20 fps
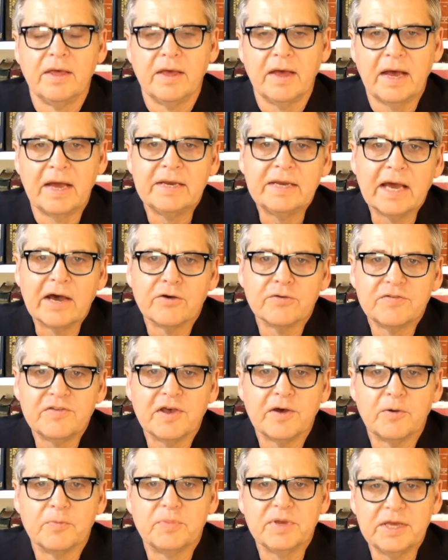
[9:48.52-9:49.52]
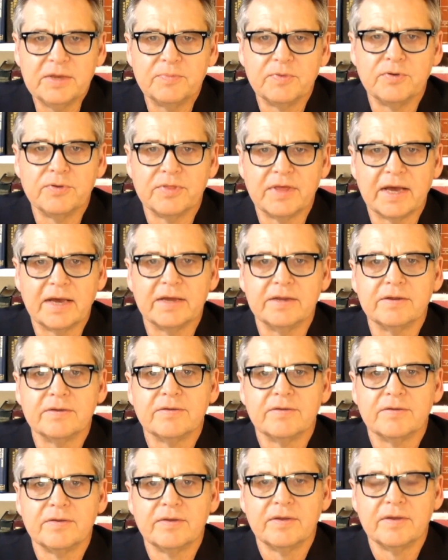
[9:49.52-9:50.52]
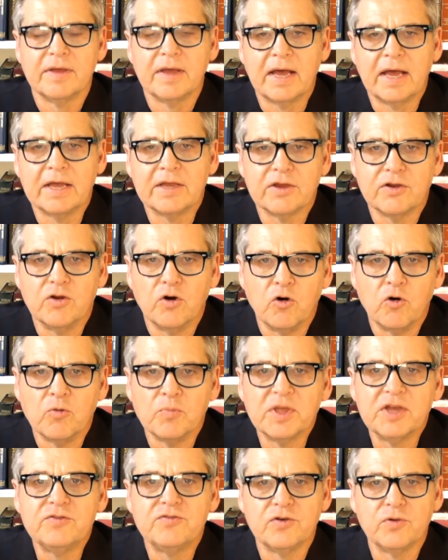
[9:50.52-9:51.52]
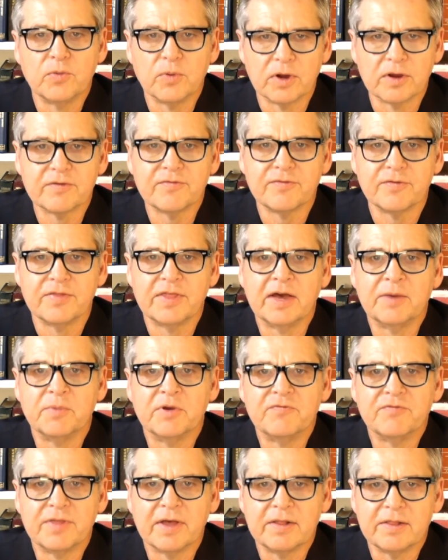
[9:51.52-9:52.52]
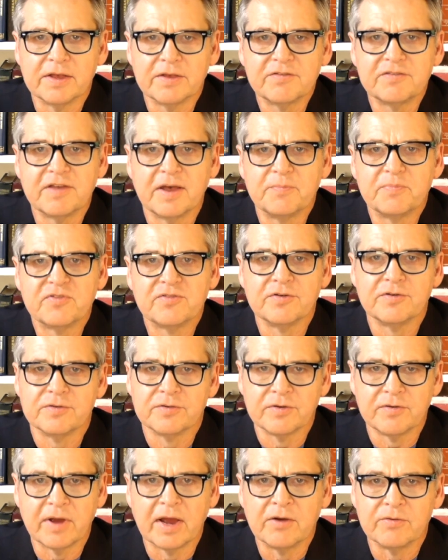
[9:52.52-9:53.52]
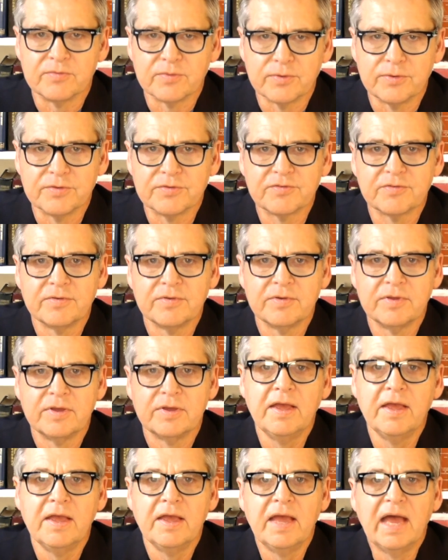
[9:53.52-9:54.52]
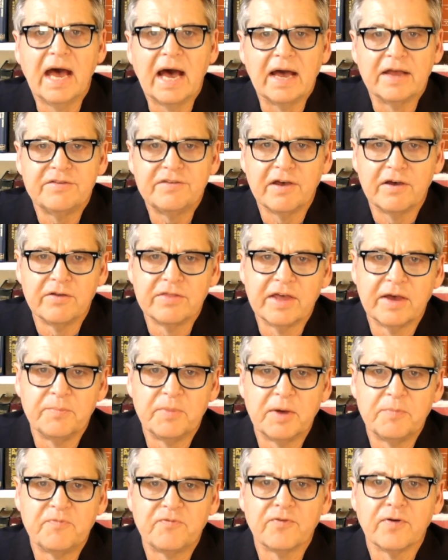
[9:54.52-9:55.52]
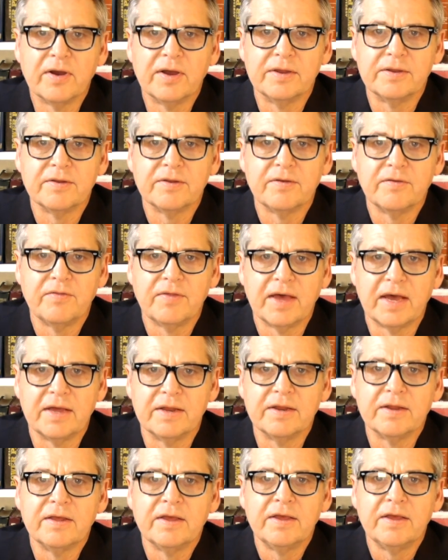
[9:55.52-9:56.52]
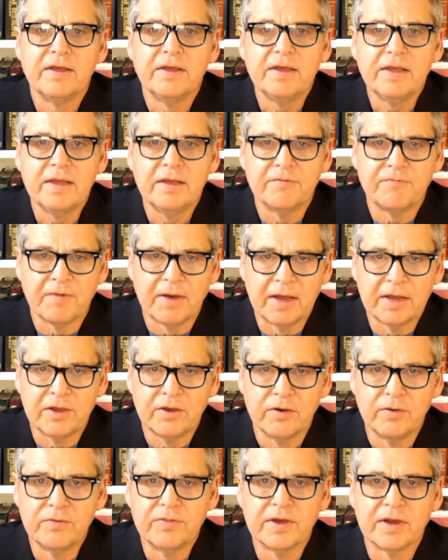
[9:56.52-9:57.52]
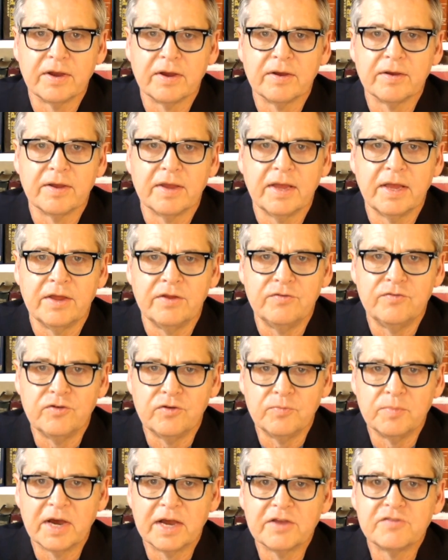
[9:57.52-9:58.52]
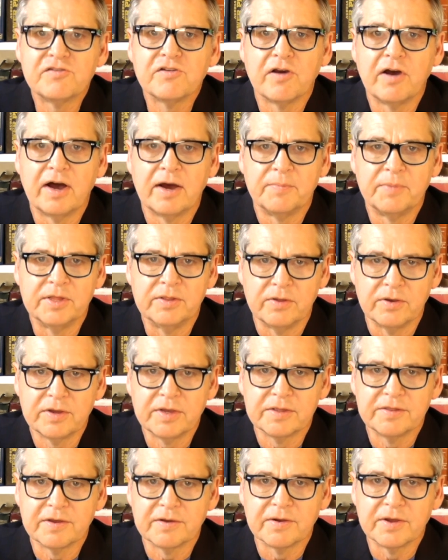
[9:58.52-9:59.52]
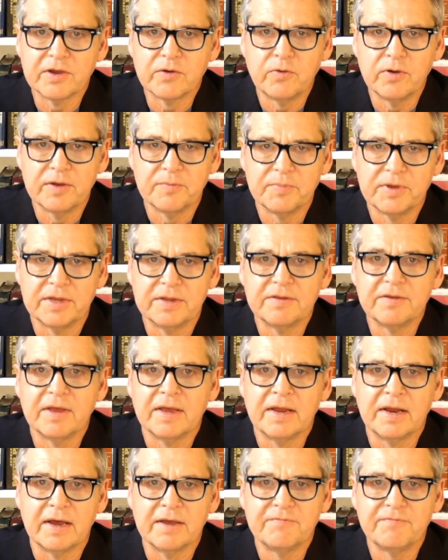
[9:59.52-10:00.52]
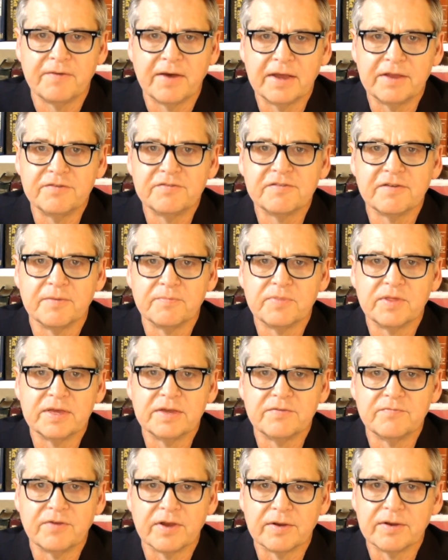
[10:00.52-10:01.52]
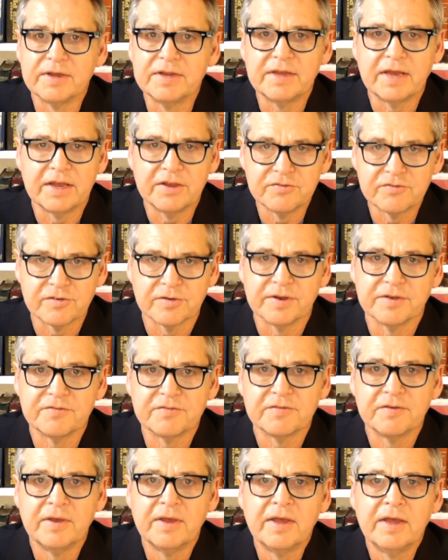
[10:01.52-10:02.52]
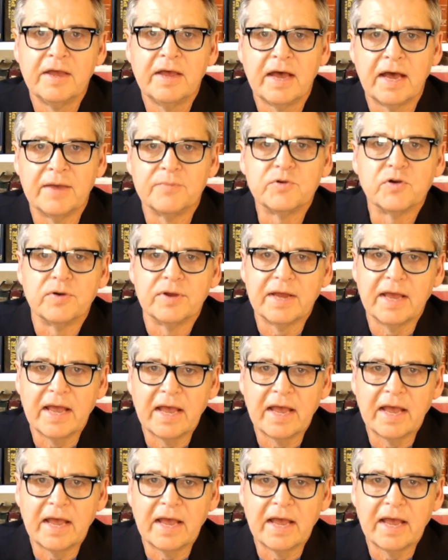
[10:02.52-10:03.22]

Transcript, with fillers: I now tell people that I can only do work for them if they'll accept certain ground rules. I tell them up front that if I go there and do my job and look at their equipment and I find something very dangerous, I'm going to